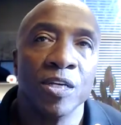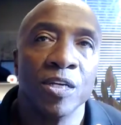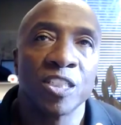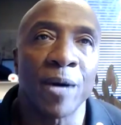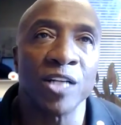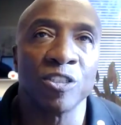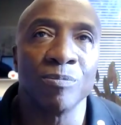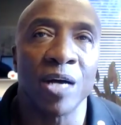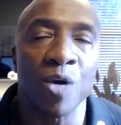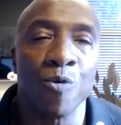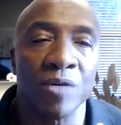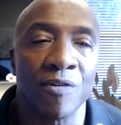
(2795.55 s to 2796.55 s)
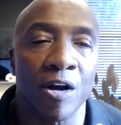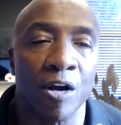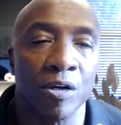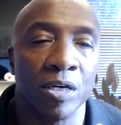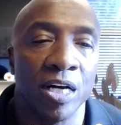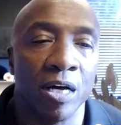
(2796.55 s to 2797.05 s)
sponsored by one of
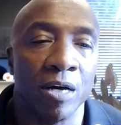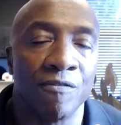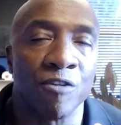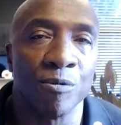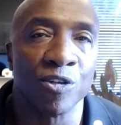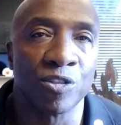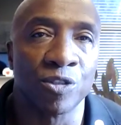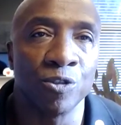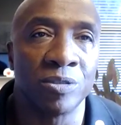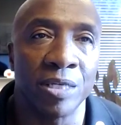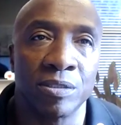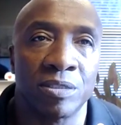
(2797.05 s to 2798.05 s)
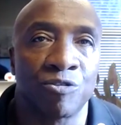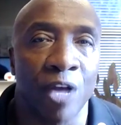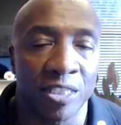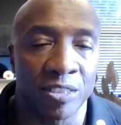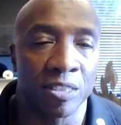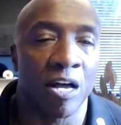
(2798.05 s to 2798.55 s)
our former students that's
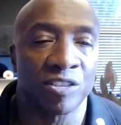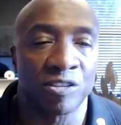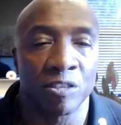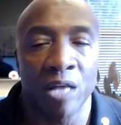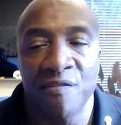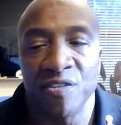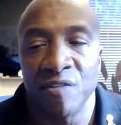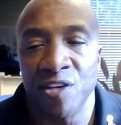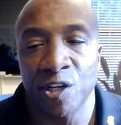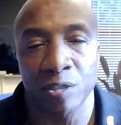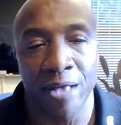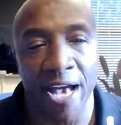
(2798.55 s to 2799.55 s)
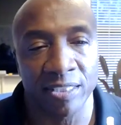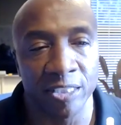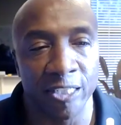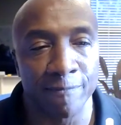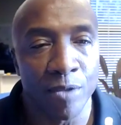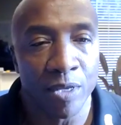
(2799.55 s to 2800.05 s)
tragically lost their life in a vehicle
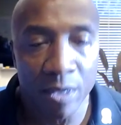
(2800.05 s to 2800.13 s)
accident.